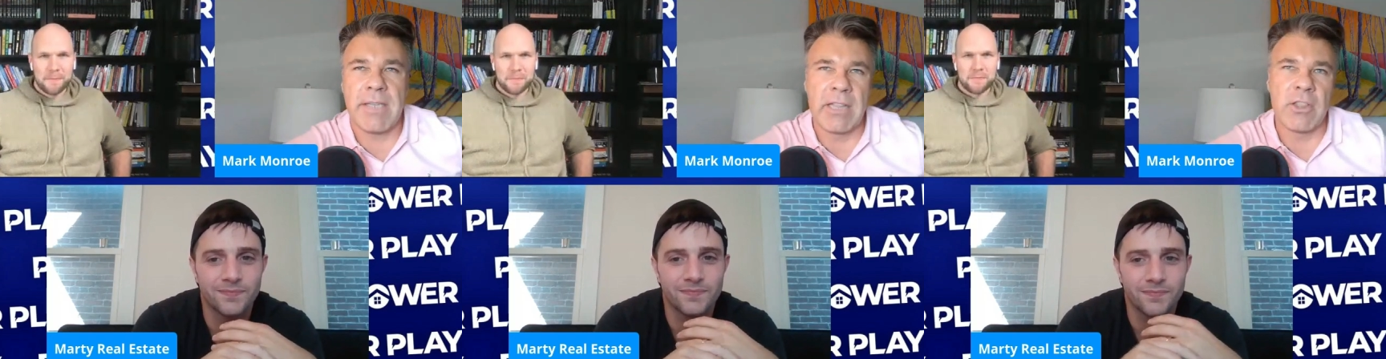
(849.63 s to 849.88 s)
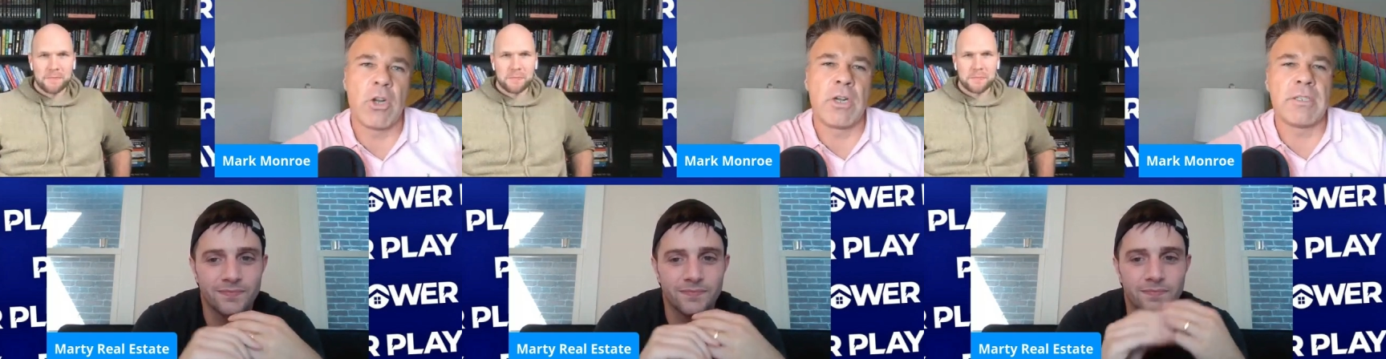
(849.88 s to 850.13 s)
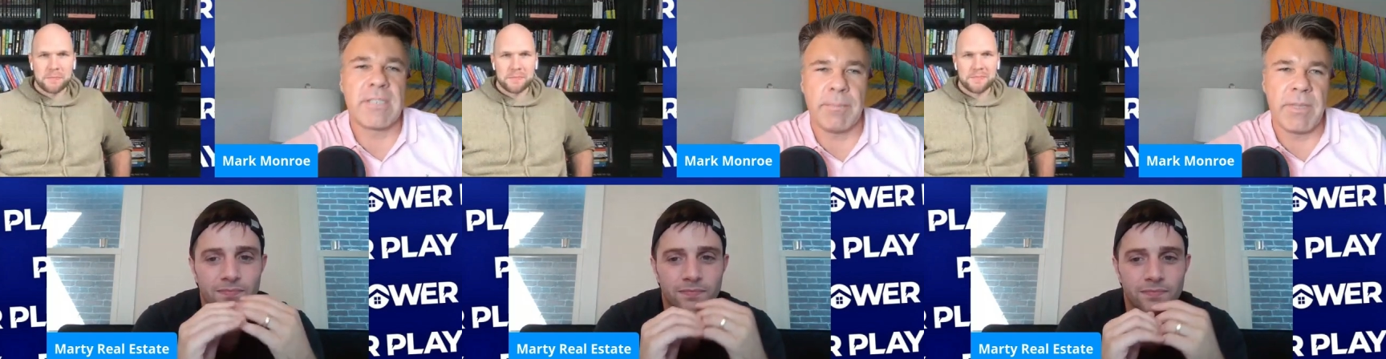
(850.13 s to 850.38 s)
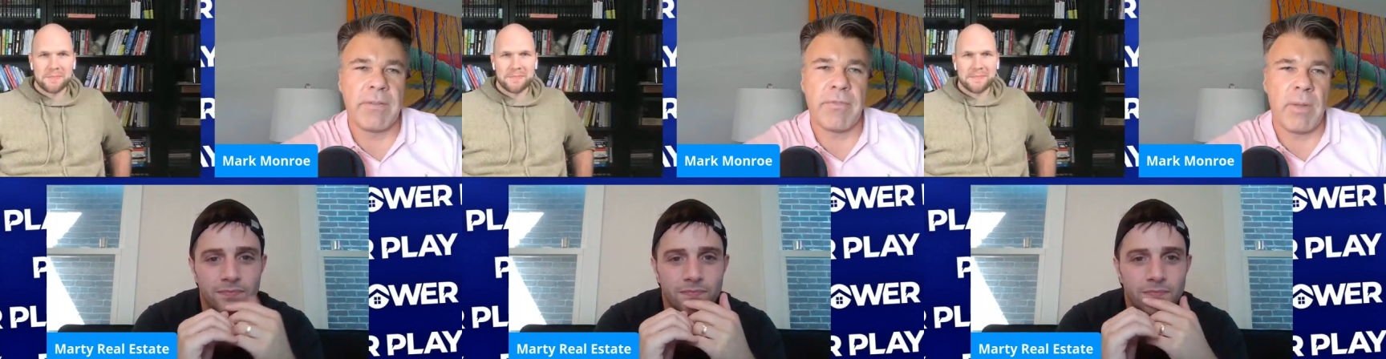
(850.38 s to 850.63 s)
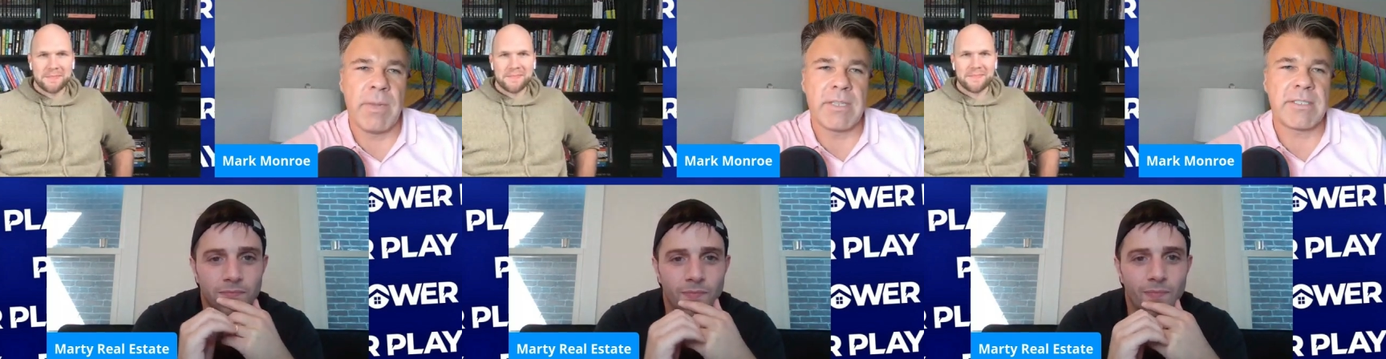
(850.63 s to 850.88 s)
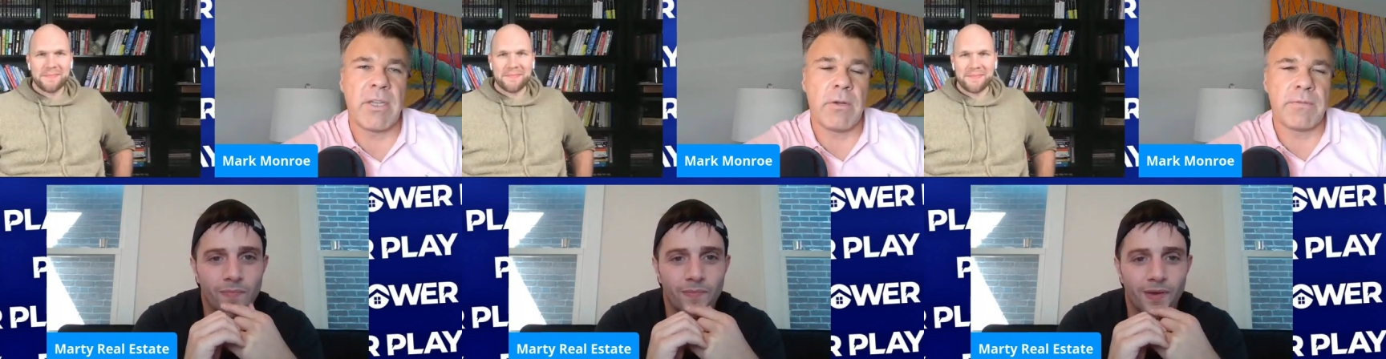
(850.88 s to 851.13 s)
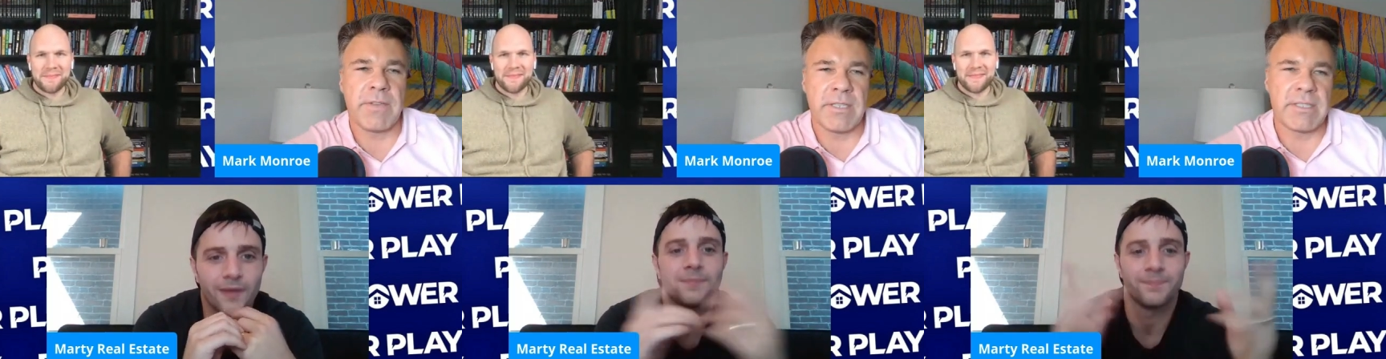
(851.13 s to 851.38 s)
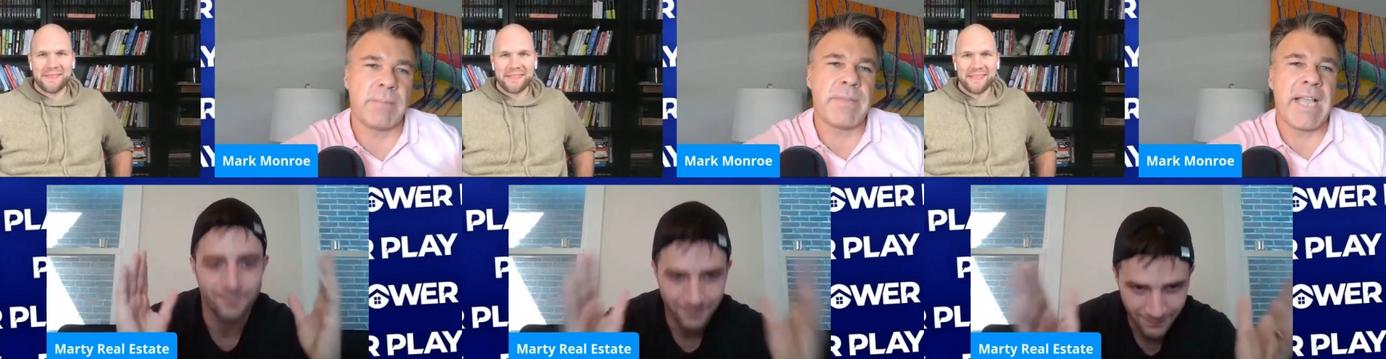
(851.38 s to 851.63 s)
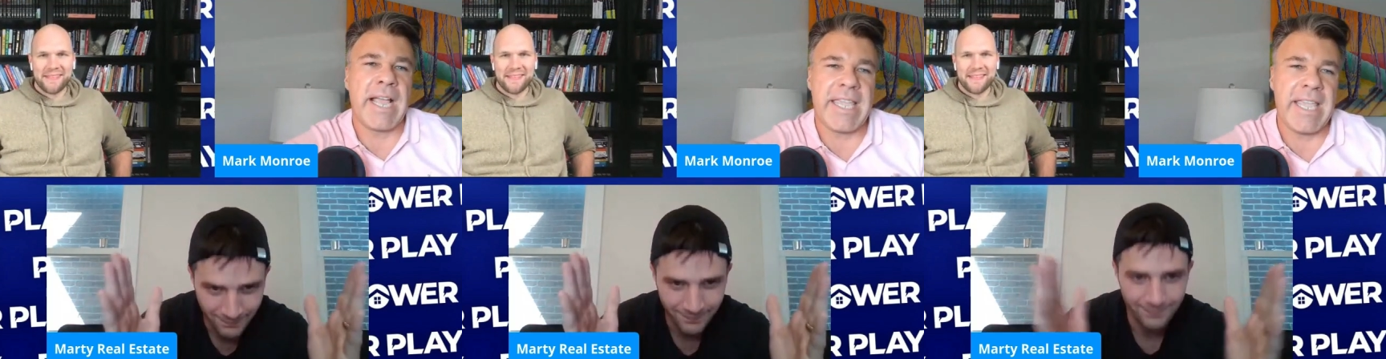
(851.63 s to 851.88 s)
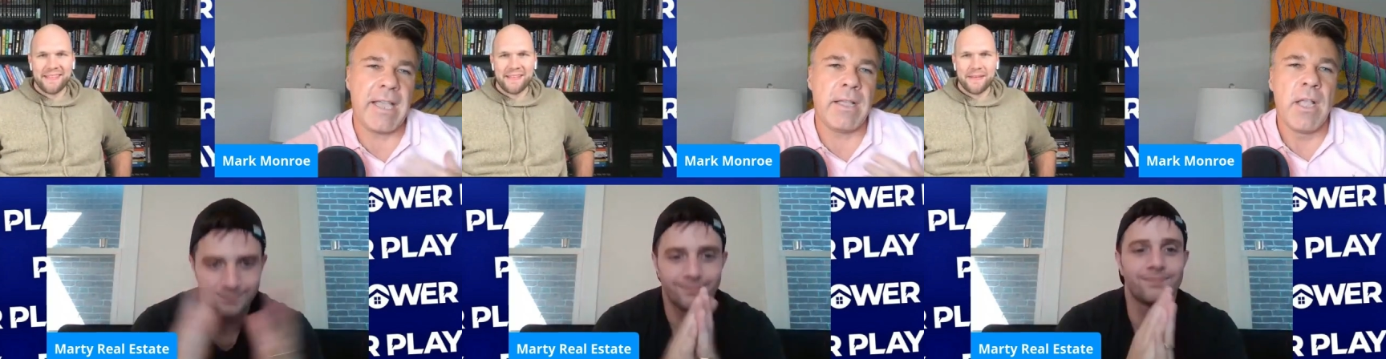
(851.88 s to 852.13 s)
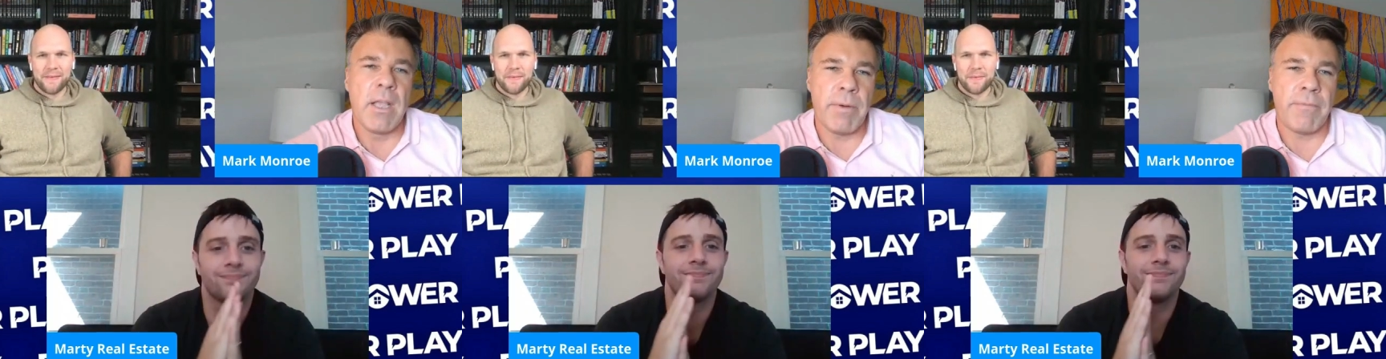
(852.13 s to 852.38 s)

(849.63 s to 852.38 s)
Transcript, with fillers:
Speaker 1: I learned something from it. So if something I can't